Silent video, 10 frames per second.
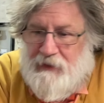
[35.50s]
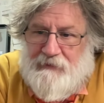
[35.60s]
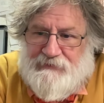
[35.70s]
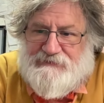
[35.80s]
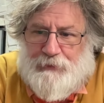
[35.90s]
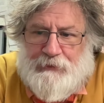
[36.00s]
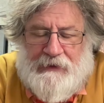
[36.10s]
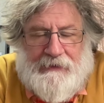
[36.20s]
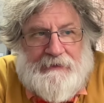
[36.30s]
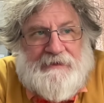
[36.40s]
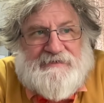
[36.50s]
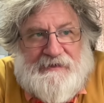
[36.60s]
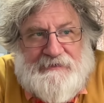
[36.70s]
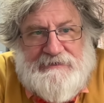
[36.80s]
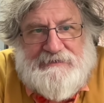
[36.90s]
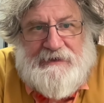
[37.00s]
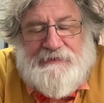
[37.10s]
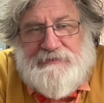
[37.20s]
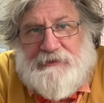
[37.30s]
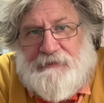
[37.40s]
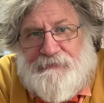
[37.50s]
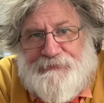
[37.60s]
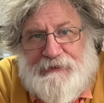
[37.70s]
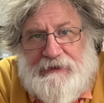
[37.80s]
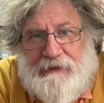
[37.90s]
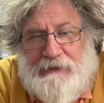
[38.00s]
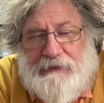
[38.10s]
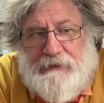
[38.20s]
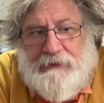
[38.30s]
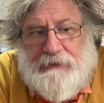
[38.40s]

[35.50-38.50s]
First of all, let's get the details of the